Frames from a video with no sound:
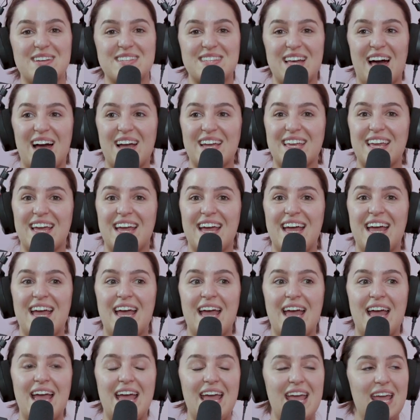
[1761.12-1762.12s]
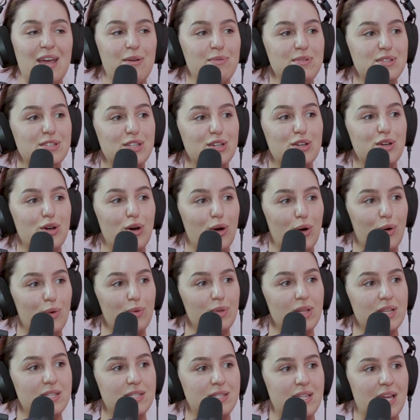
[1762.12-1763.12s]
because like it was the
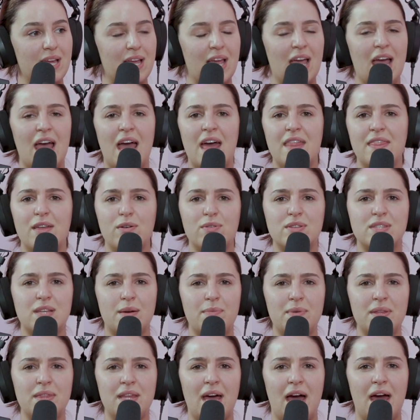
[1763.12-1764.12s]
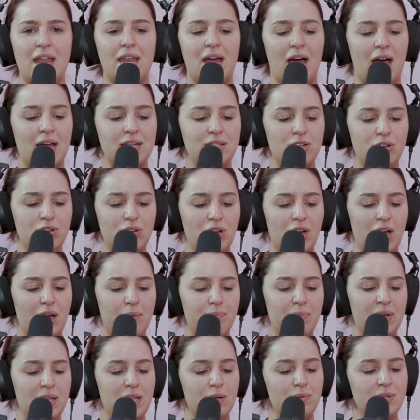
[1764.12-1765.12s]
coolest thing. There was something that, and I don't know,
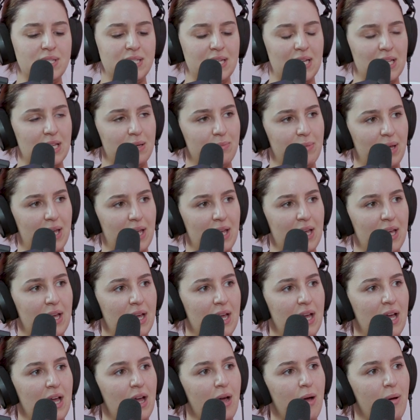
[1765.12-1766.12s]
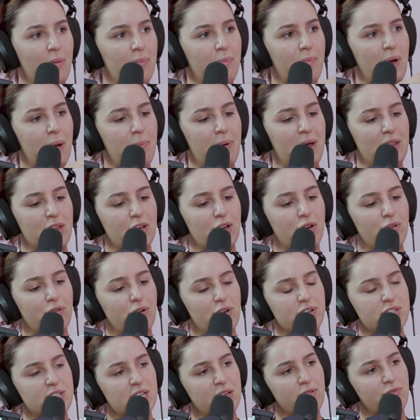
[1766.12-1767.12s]
Miller was telling me about the
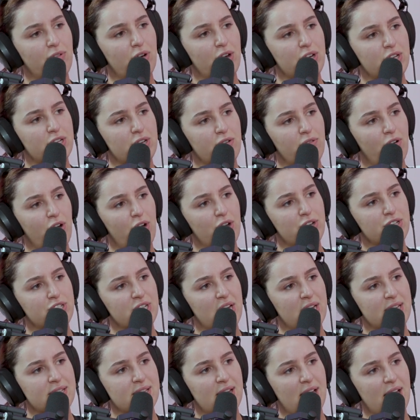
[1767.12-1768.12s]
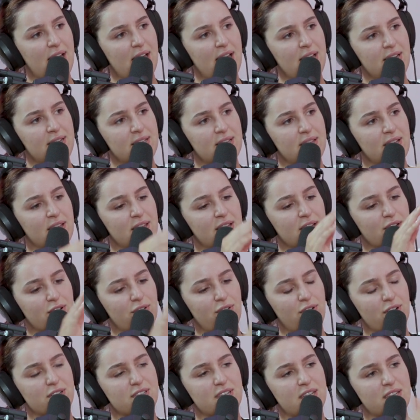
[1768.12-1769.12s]
cross he wrote on Jay's hand, and then the
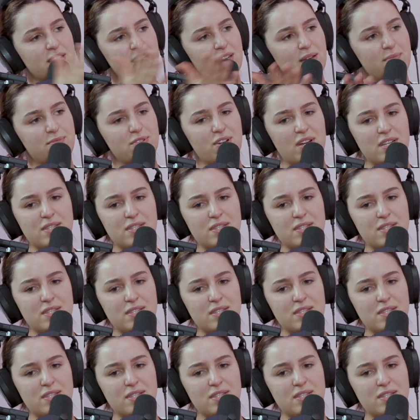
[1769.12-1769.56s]
cross ended up